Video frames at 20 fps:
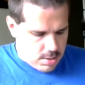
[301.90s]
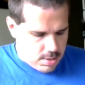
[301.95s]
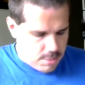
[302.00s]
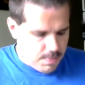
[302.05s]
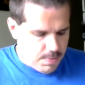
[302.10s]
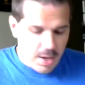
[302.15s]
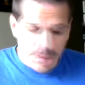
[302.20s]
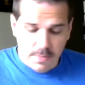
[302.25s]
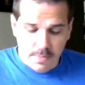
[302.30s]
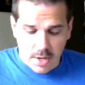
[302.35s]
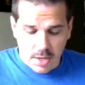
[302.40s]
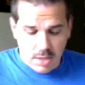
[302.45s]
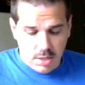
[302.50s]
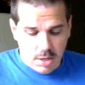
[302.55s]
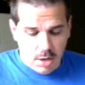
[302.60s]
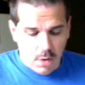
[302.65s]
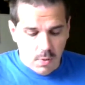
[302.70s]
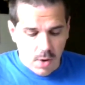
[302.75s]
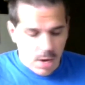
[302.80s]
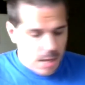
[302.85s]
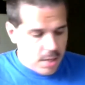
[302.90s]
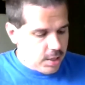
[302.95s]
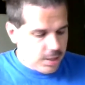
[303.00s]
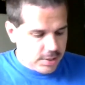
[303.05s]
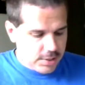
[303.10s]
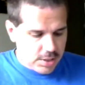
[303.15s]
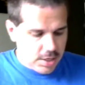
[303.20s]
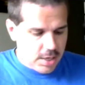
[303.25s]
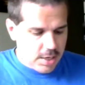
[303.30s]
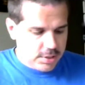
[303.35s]
But you know what?
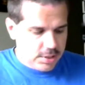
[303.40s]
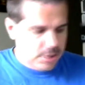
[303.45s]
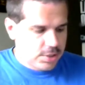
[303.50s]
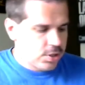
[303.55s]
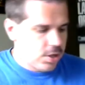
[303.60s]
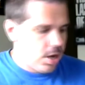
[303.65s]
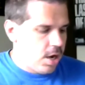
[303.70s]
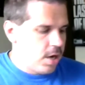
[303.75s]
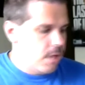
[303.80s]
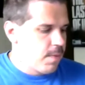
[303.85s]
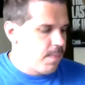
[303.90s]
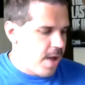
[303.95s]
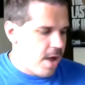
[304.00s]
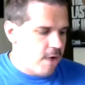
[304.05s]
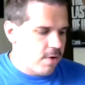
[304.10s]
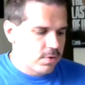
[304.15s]
Let's just talk about